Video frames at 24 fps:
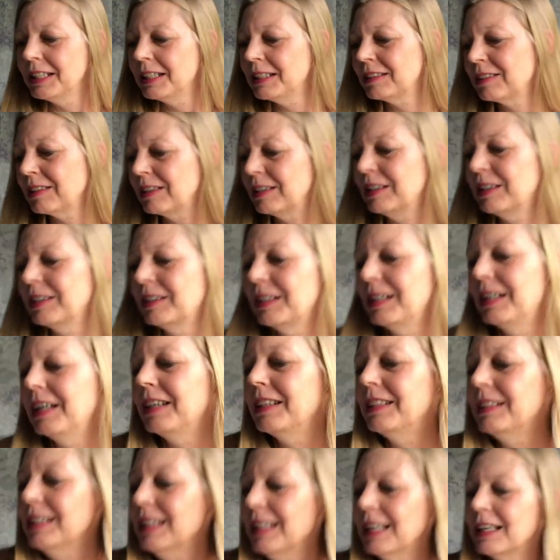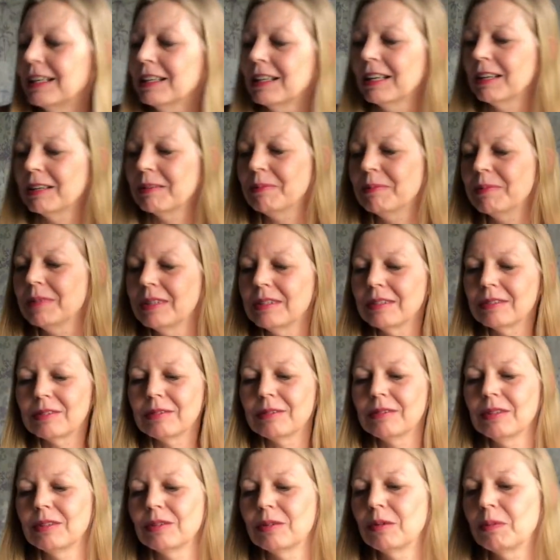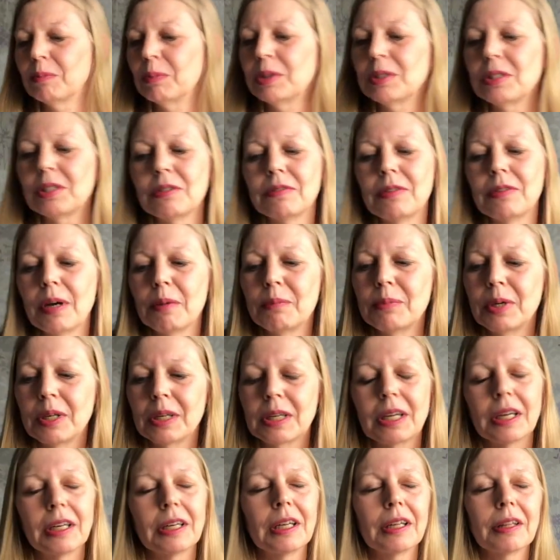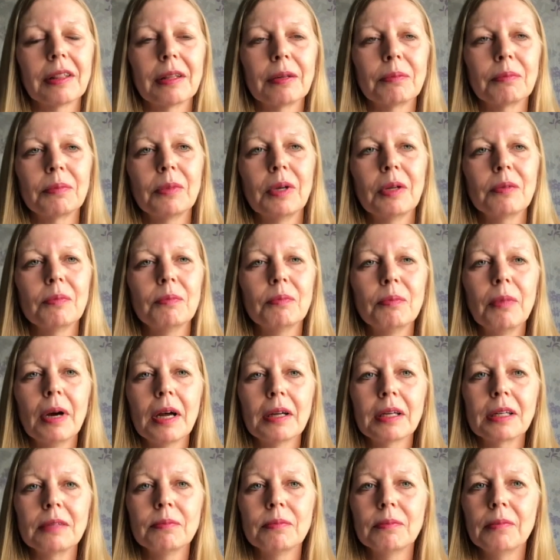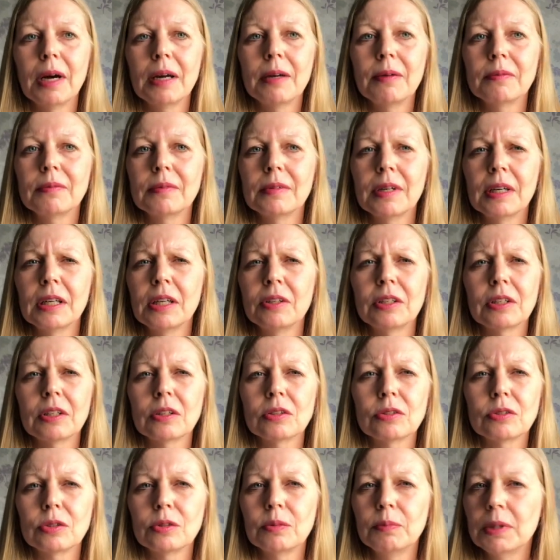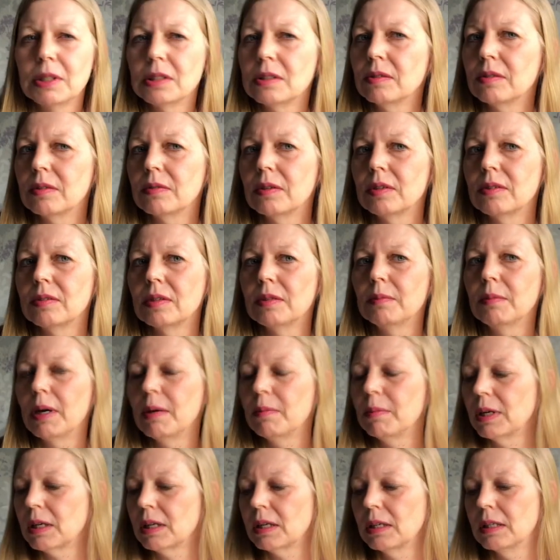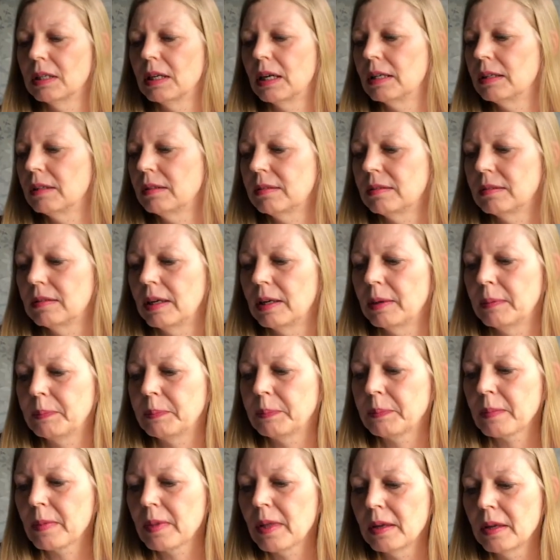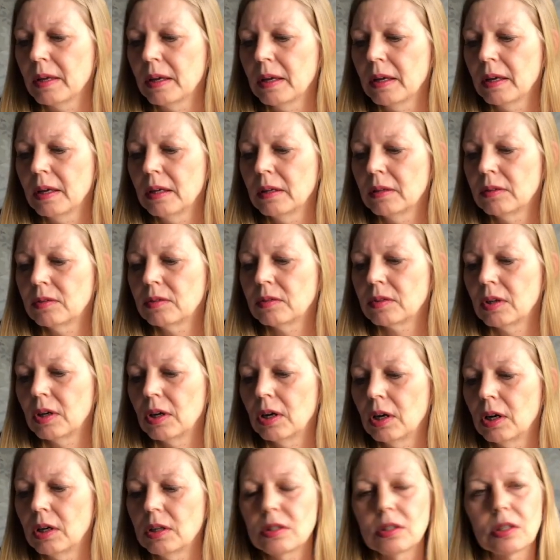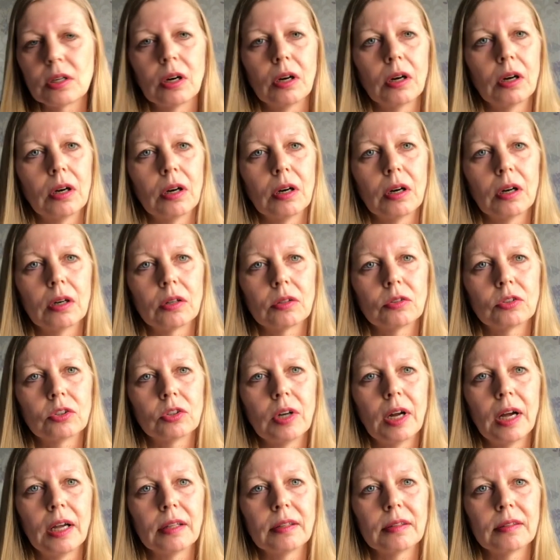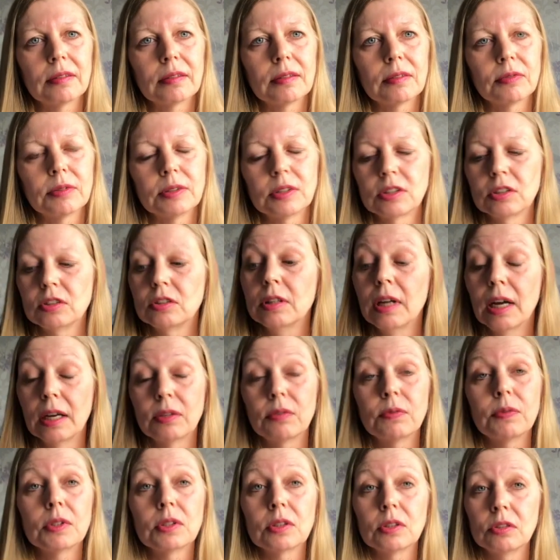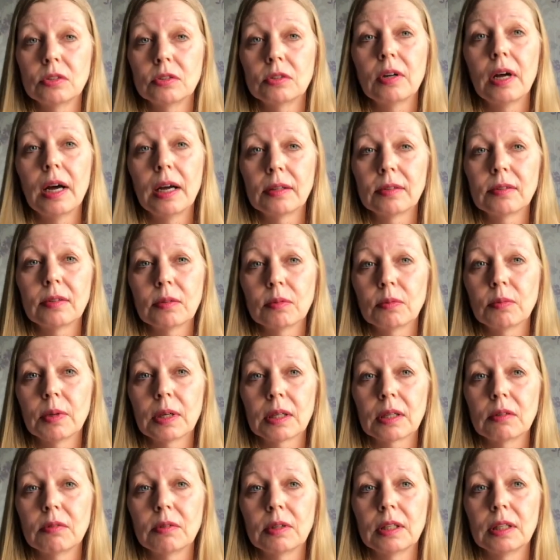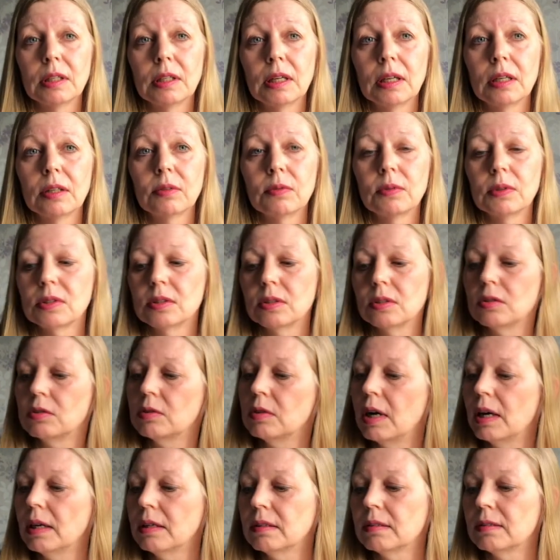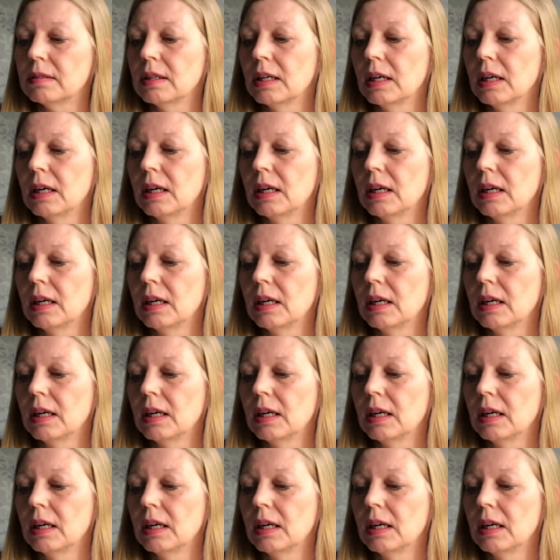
So yeah, it's a pretty fabric, and I think it might I only got 2 metres of it, so it might make a nice skirt or dress, nice fitted dress. It'd make a really nice fitted dress.